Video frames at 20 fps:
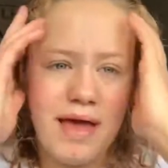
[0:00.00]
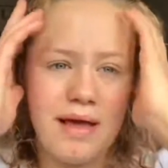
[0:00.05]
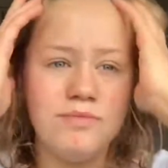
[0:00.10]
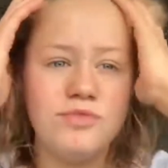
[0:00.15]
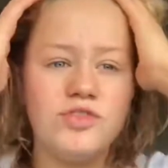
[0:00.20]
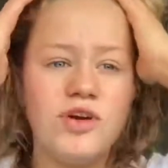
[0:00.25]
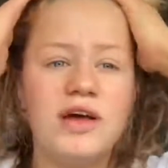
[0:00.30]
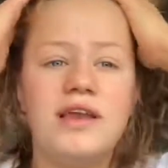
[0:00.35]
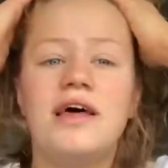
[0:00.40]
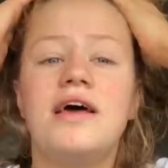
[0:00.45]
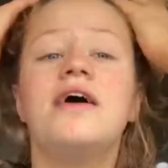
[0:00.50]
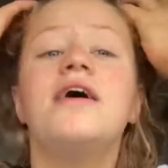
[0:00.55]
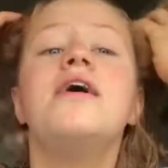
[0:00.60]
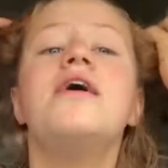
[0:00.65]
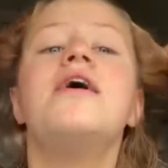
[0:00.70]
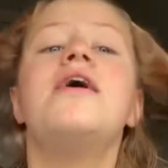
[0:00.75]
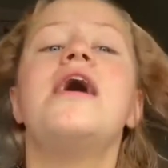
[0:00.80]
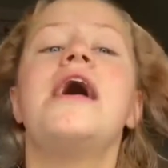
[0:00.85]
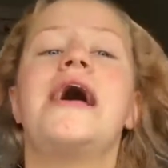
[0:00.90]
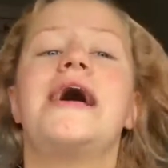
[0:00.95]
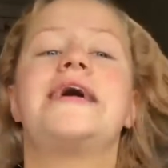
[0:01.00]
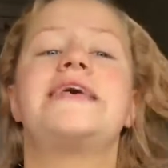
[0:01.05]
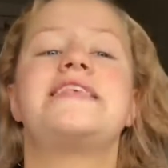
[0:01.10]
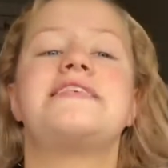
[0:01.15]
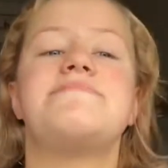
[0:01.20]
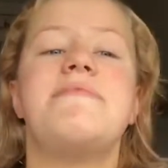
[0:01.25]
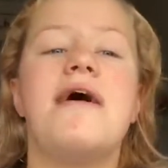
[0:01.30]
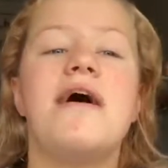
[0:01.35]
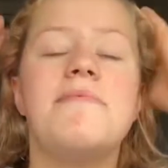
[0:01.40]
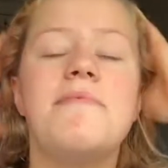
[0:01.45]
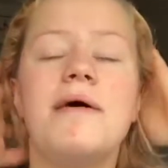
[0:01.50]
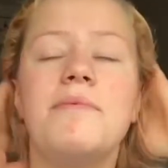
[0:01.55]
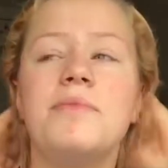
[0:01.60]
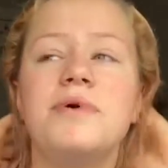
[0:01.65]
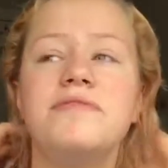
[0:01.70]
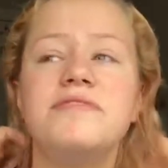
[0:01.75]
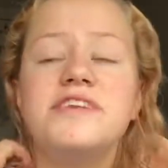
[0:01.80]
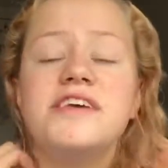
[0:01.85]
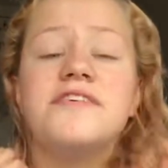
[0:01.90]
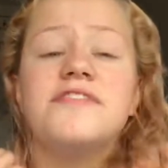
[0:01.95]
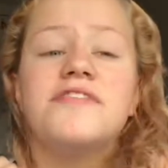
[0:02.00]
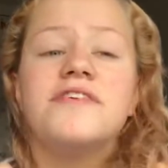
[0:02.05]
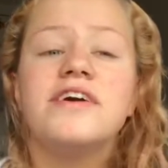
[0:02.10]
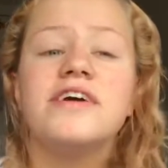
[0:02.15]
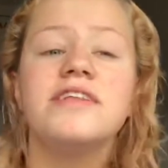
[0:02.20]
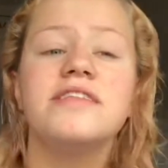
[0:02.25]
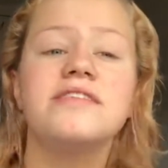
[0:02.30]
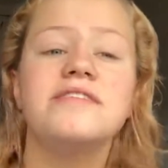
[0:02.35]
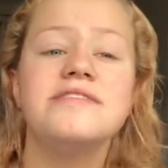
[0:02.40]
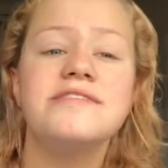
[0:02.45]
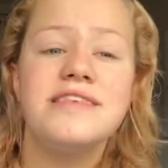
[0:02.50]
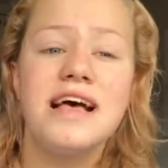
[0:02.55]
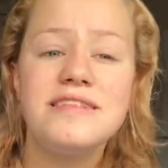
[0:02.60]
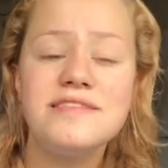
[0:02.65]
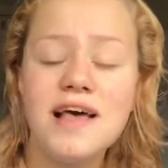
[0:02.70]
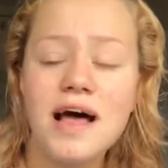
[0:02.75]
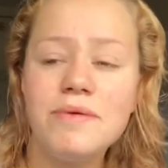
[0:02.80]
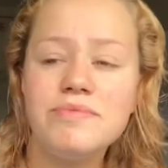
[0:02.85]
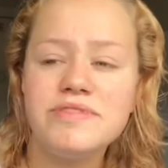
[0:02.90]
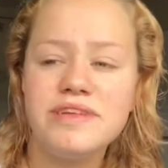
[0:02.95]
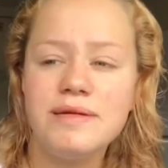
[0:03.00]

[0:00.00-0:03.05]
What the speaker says: I'm trying to experiment with different setups,